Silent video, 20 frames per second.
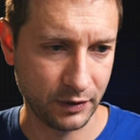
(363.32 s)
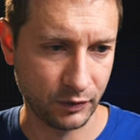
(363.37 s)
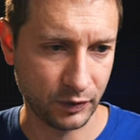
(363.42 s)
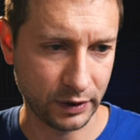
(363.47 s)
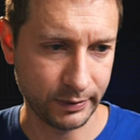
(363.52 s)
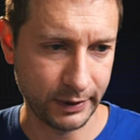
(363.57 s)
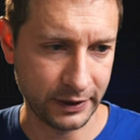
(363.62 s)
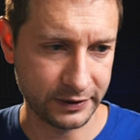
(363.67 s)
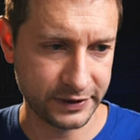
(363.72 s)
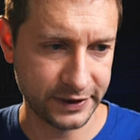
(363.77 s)

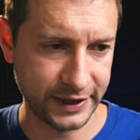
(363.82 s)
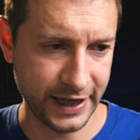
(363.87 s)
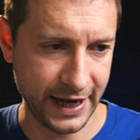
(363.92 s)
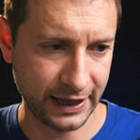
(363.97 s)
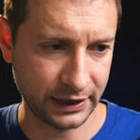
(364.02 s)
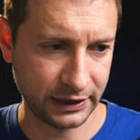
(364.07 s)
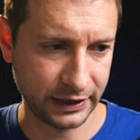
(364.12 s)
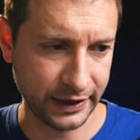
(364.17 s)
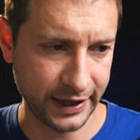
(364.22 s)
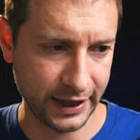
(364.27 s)
What about
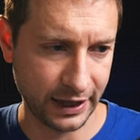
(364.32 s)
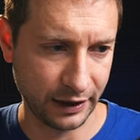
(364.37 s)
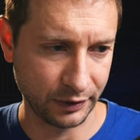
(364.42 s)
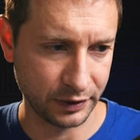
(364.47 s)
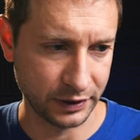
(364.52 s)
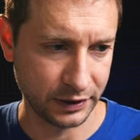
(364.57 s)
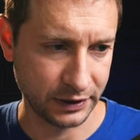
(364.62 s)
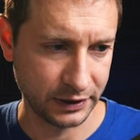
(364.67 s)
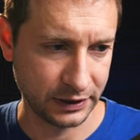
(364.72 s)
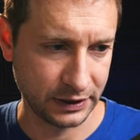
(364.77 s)
stack
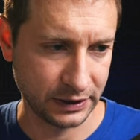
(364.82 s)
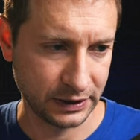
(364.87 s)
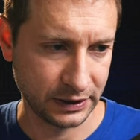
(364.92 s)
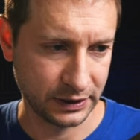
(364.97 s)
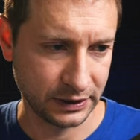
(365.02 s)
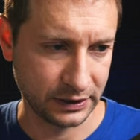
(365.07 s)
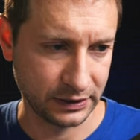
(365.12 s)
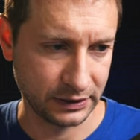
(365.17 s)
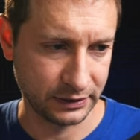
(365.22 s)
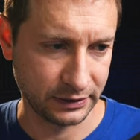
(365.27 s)
layout?
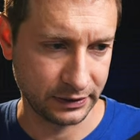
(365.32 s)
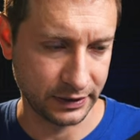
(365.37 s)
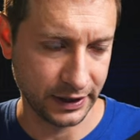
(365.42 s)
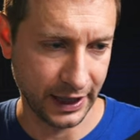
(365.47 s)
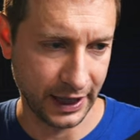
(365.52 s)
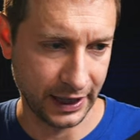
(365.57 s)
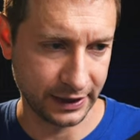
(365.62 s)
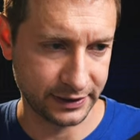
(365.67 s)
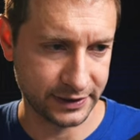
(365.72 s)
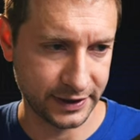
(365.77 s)

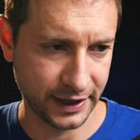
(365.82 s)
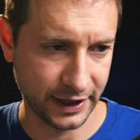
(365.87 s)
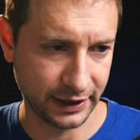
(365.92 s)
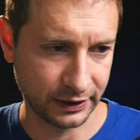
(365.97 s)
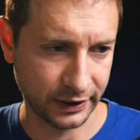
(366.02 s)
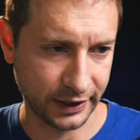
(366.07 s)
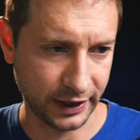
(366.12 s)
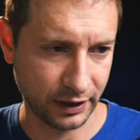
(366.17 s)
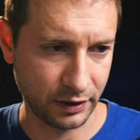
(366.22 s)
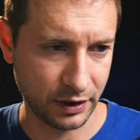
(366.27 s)
Add
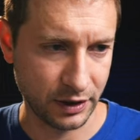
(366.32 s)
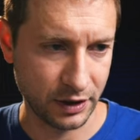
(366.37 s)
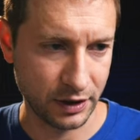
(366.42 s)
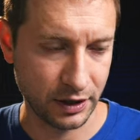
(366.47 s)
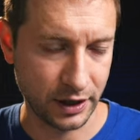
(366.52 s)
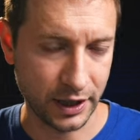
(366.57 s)
stack layout.